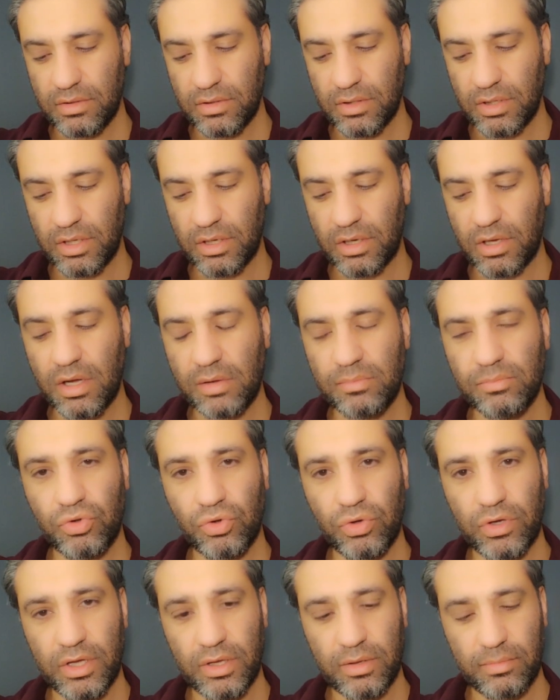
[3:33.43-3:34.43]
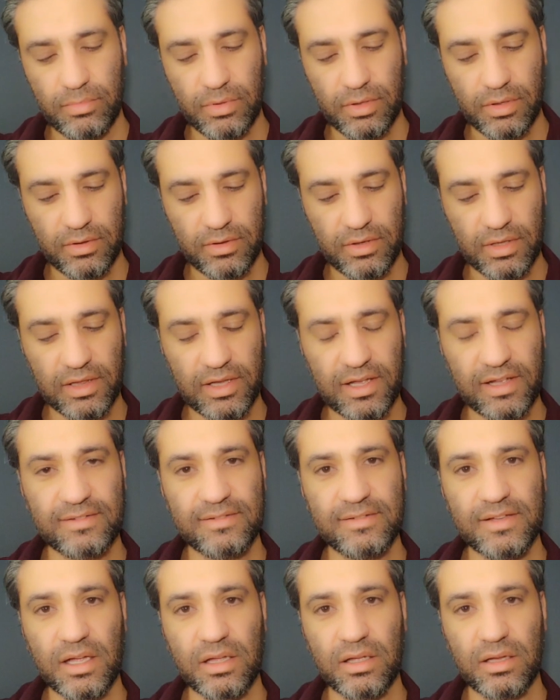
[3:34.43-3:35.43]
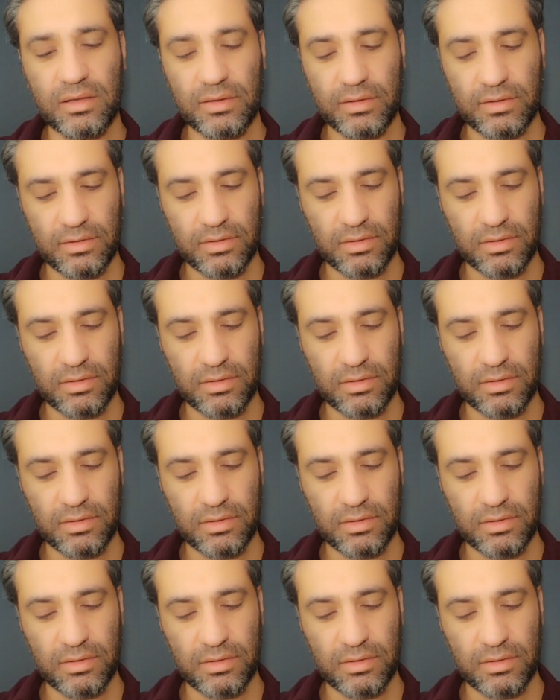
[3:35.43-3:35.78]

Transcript: and come to Him the last second.